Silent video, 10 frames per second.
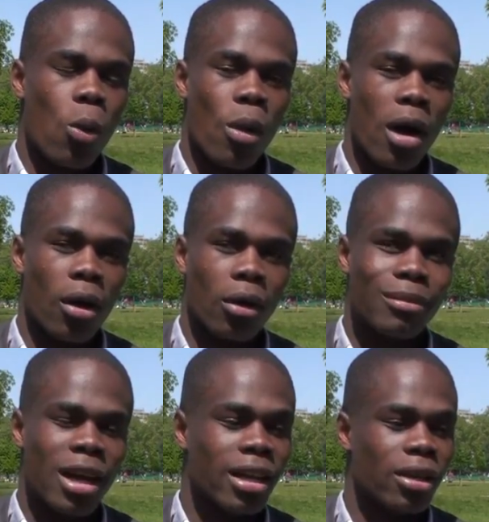Well,
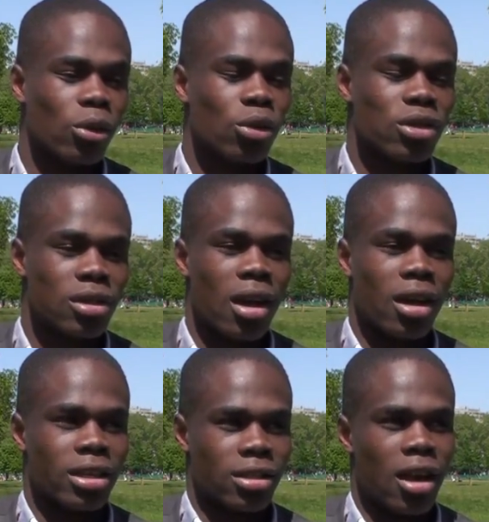it
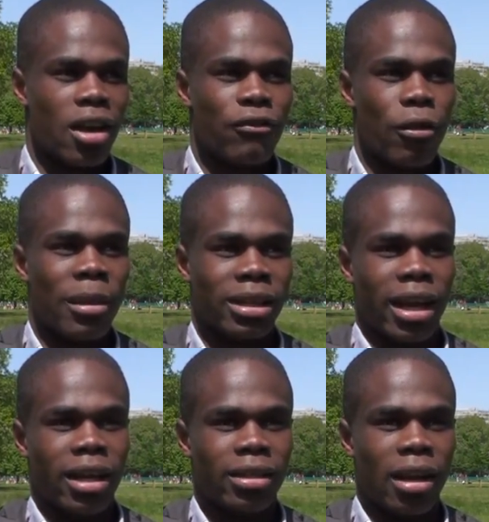started from my
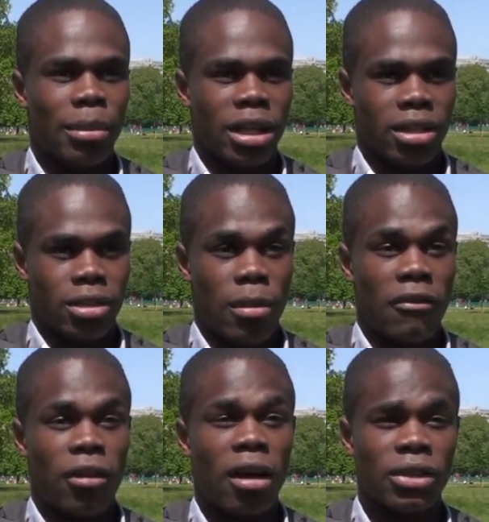dad. I mean, it's my
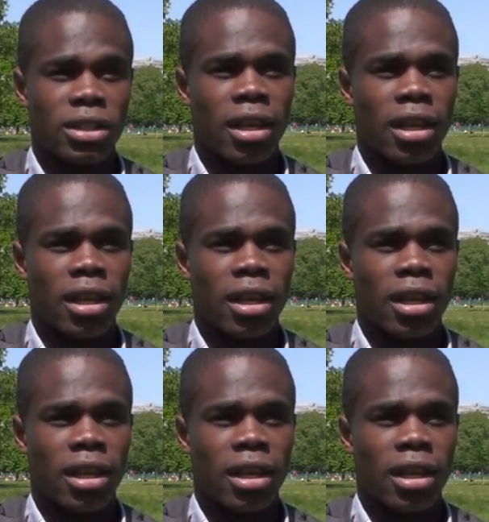father's